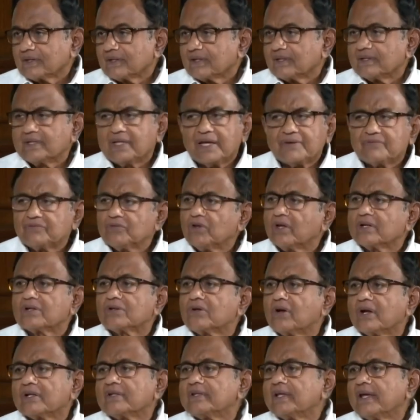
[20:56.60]
They have not
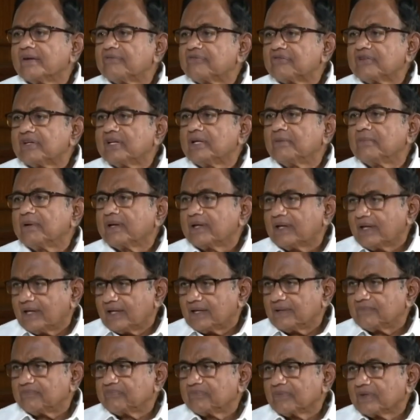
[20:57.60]
got their freedom
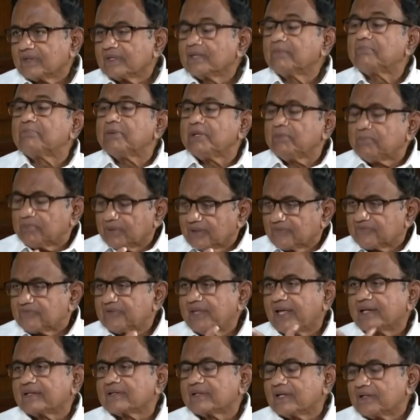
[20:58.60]
again. The people of
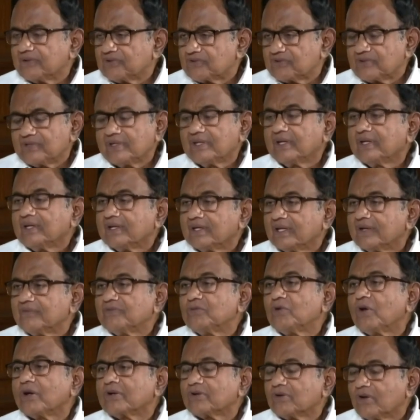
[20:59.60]
that country have
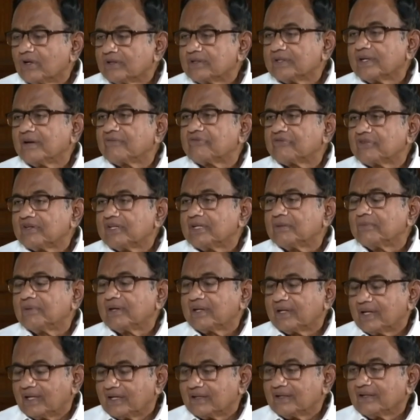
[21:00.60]
not got their freedom
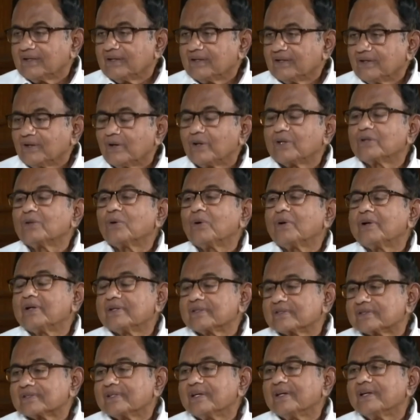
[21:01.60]
again, although it
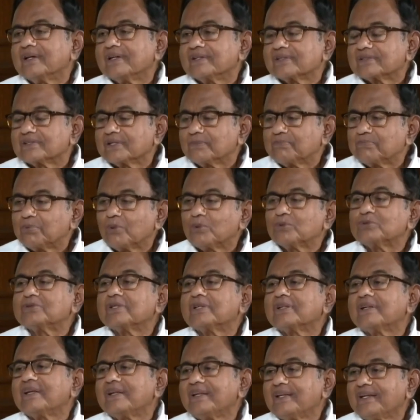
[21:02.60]
is
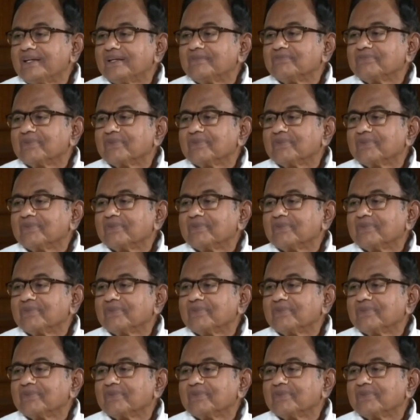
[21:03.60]
supposedly